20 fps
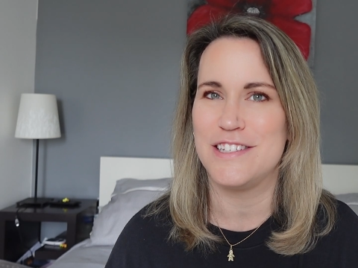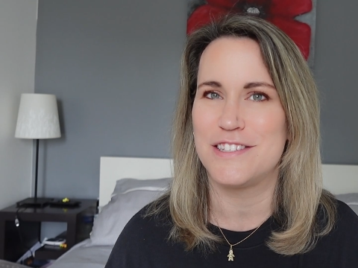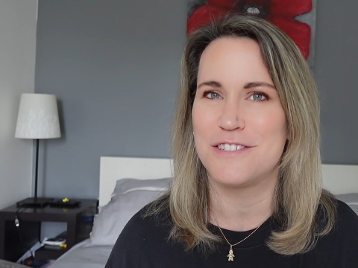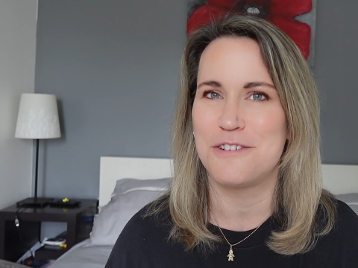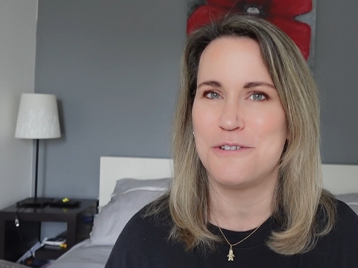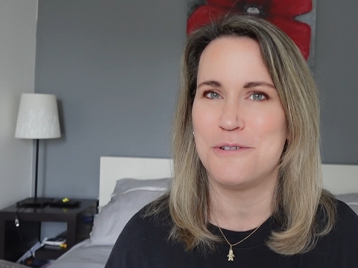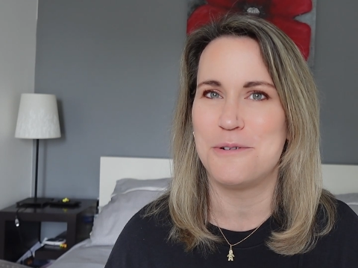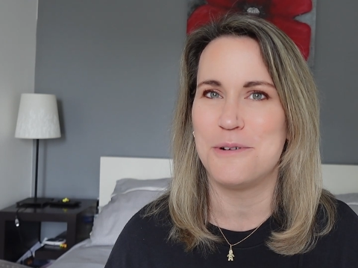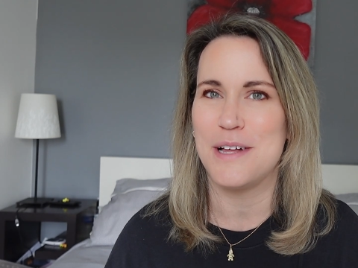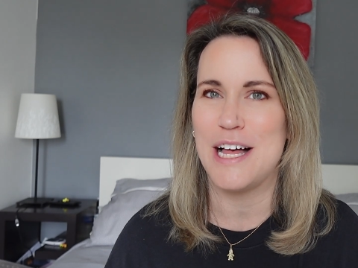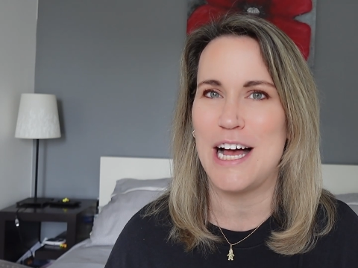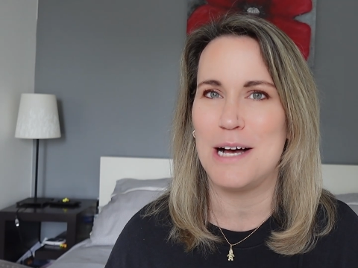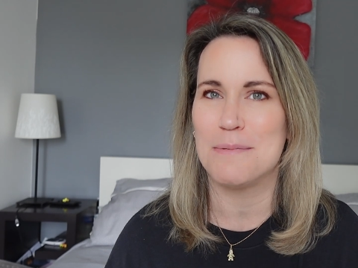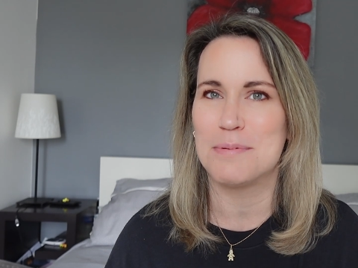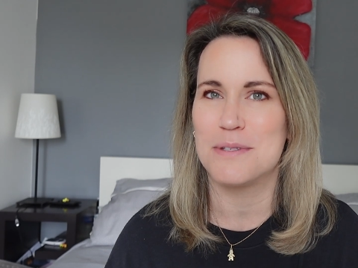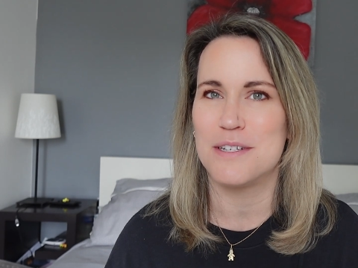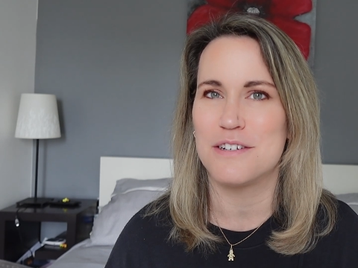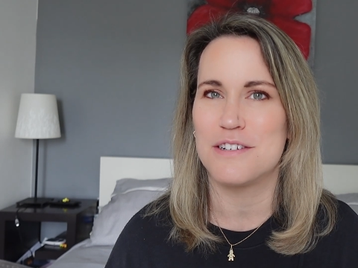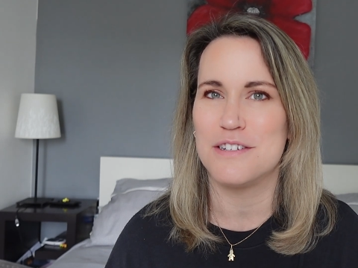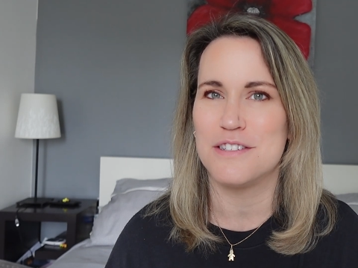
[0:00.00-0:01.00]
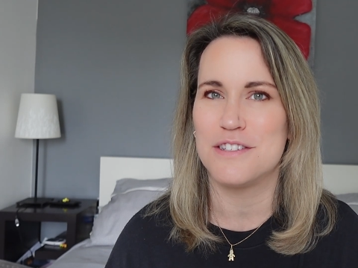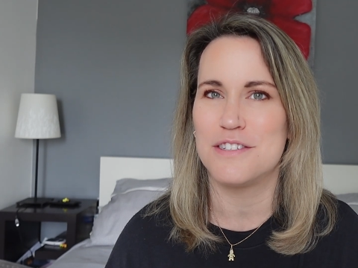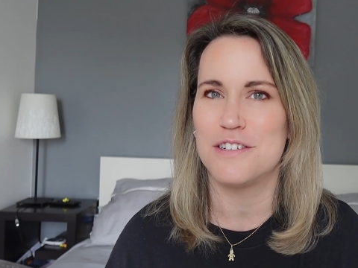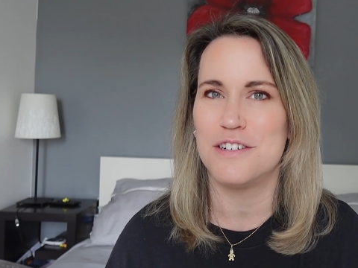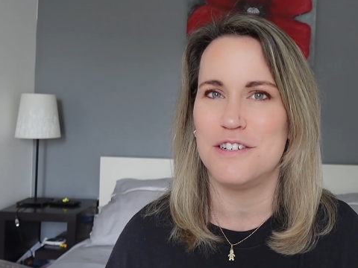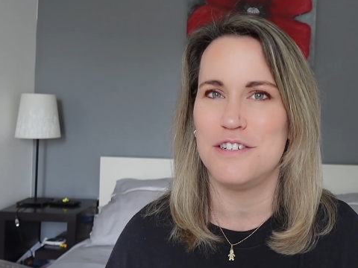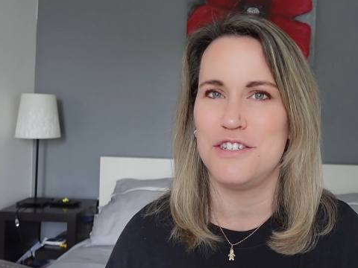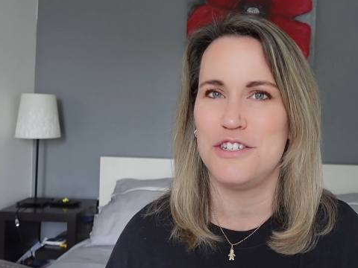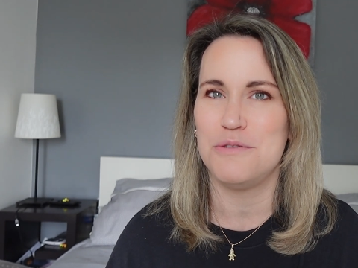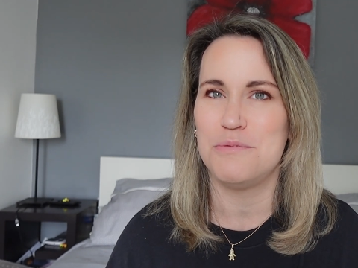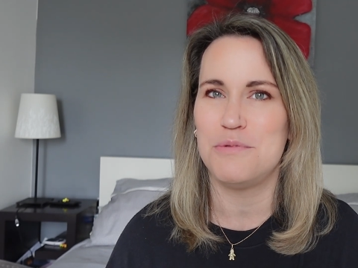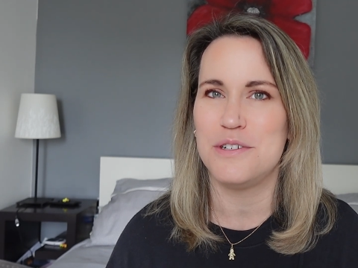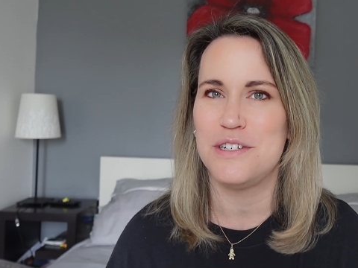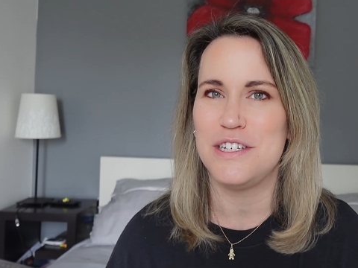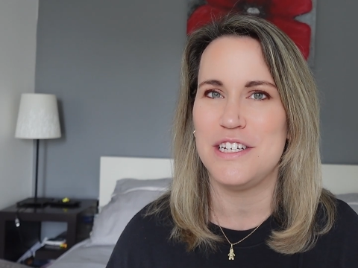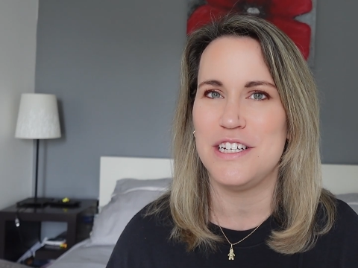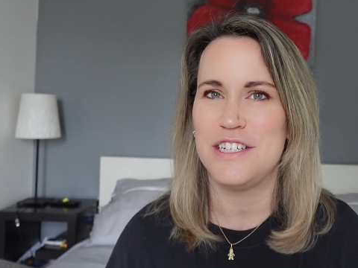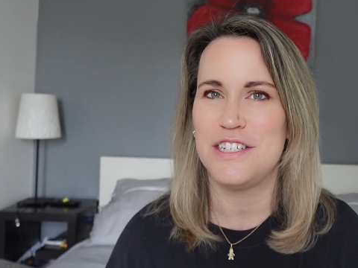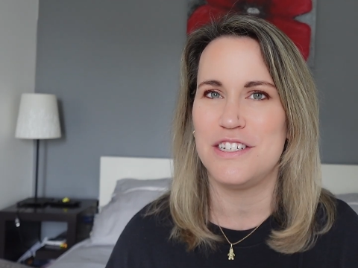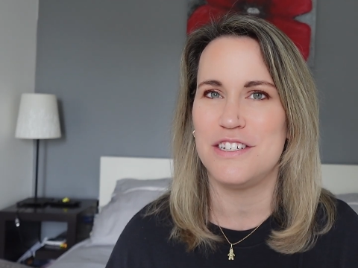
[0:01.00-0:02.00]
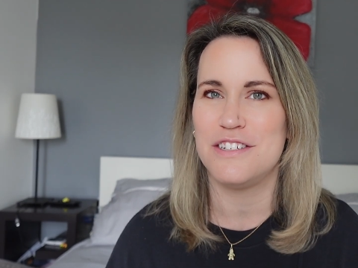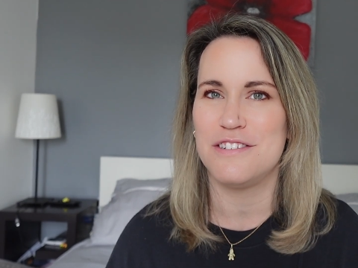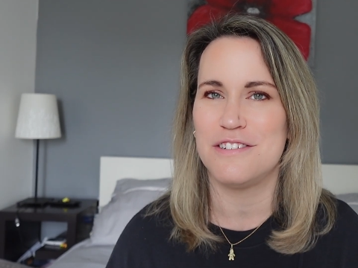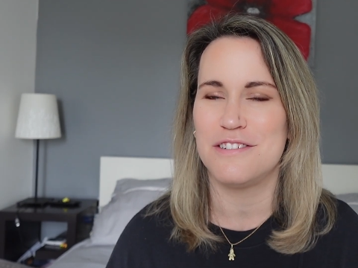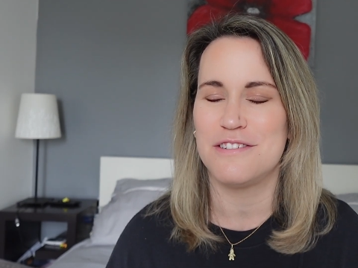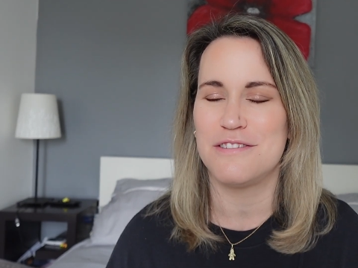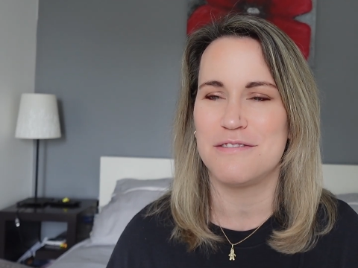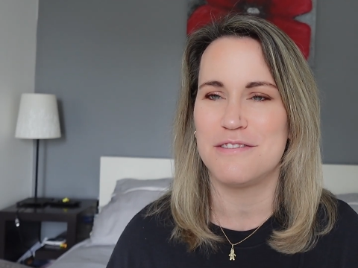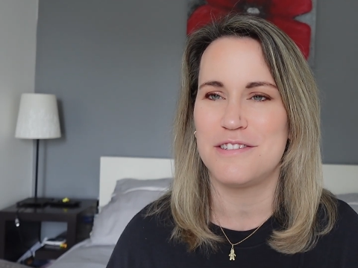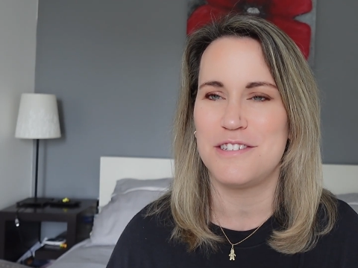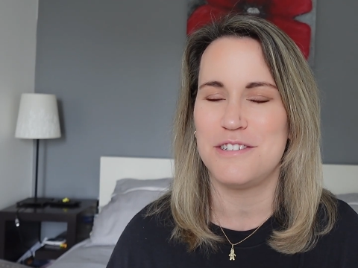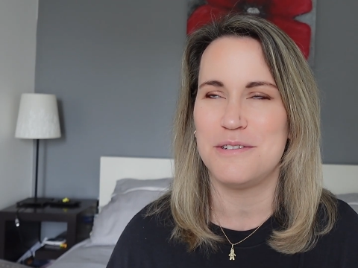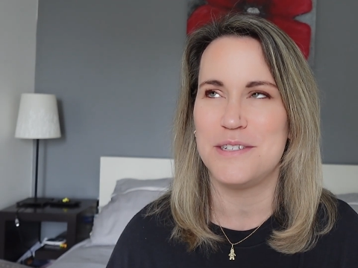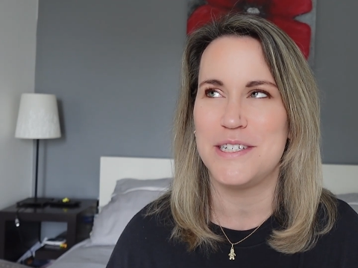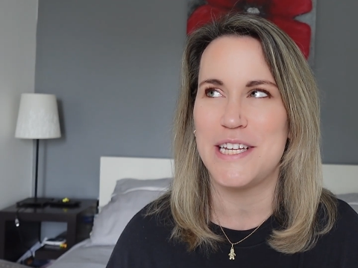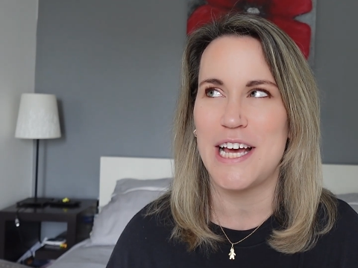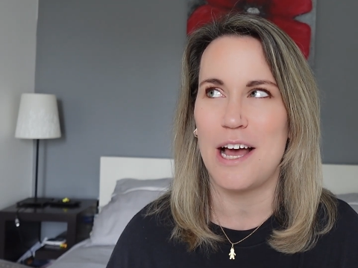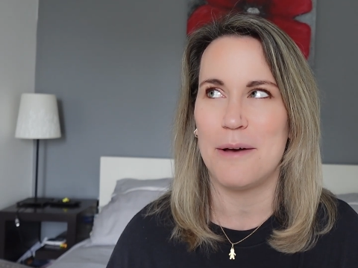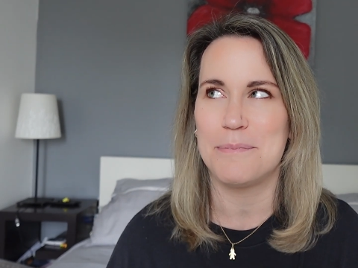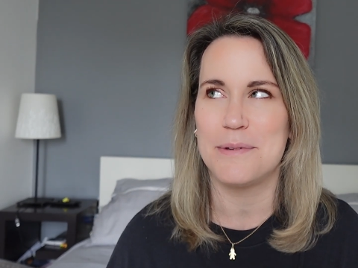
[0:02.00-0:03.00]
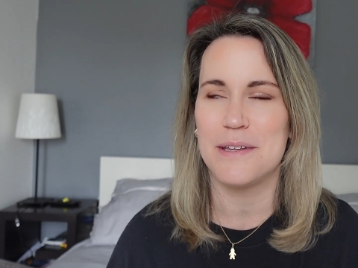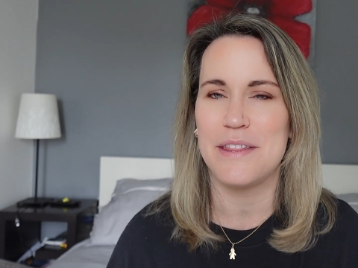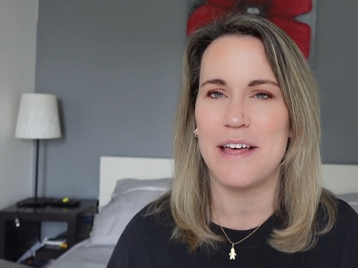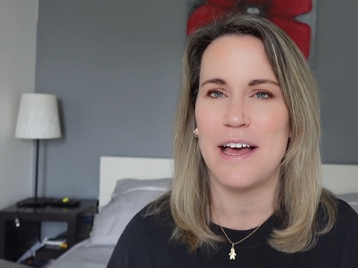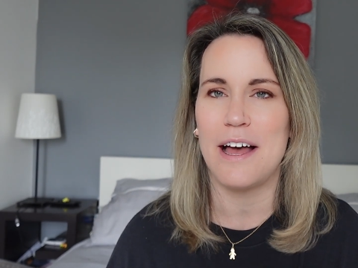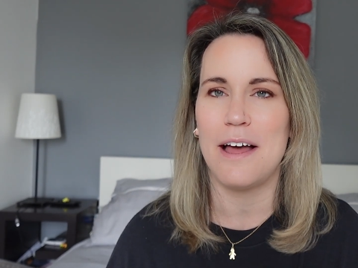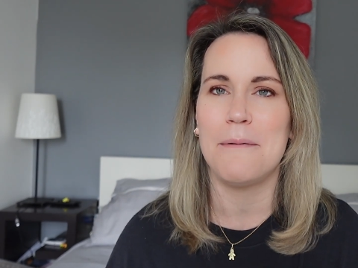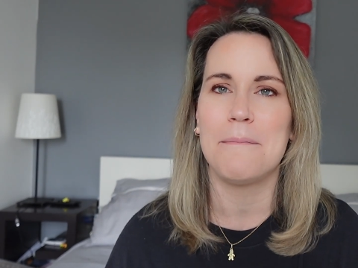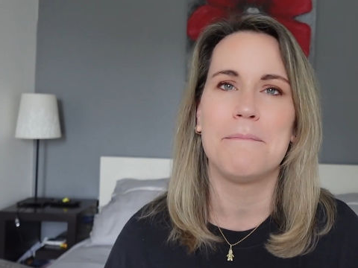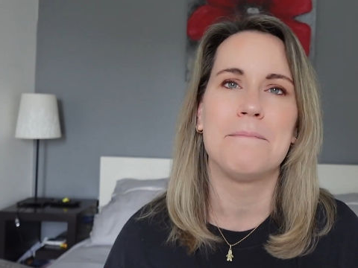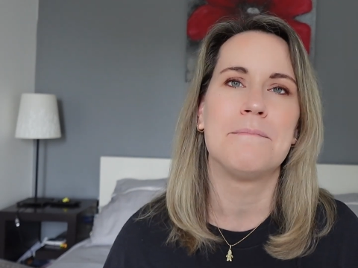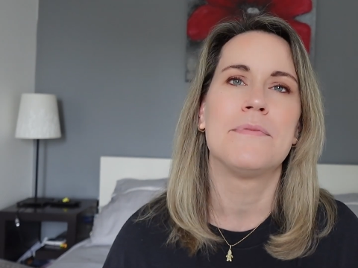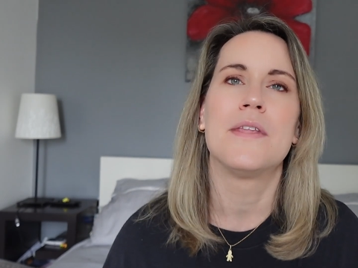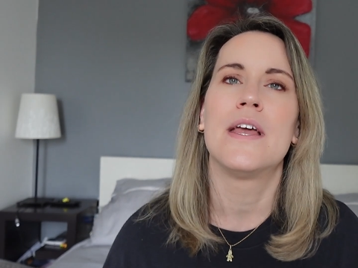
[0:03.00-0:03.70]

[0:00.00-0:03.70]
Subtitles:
as Google apps are concerned, you would need to adapt to that.